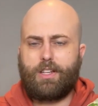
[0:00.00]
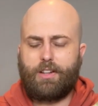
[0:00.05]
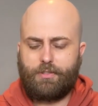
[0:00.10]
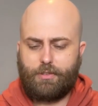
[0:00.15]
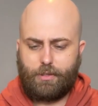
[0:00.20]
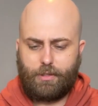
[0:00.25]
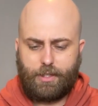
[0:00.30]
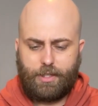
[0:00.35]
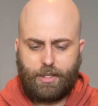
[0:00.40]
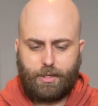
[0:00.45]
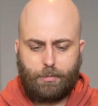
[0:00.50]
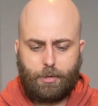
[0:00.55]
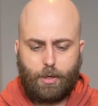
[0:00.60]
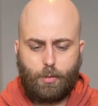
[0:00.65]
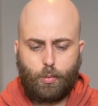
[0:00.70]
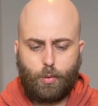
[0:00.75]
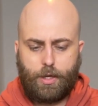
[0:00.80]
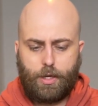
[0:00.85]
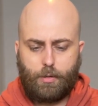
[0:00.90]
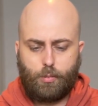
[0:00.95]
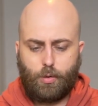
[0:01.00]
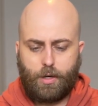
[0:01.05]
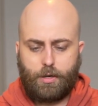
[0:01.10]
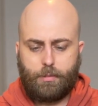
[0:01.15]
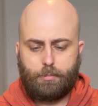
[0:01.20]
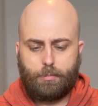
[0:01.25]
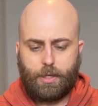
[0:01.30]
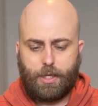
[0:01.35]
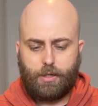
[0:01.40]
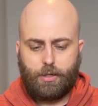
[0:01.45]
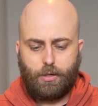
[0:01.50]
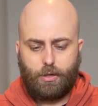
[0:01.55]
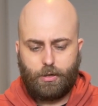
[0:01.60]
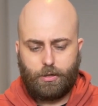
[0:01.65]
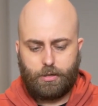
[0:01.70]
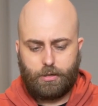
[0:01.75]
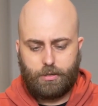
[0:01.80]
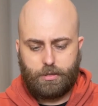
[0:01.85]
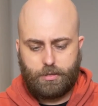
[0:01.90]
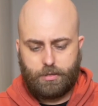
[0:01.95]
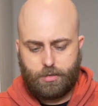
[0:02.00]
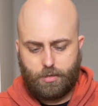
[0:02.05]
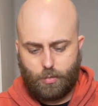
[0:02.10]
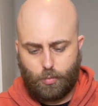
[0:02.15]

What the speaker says: definitely going to be a weird one because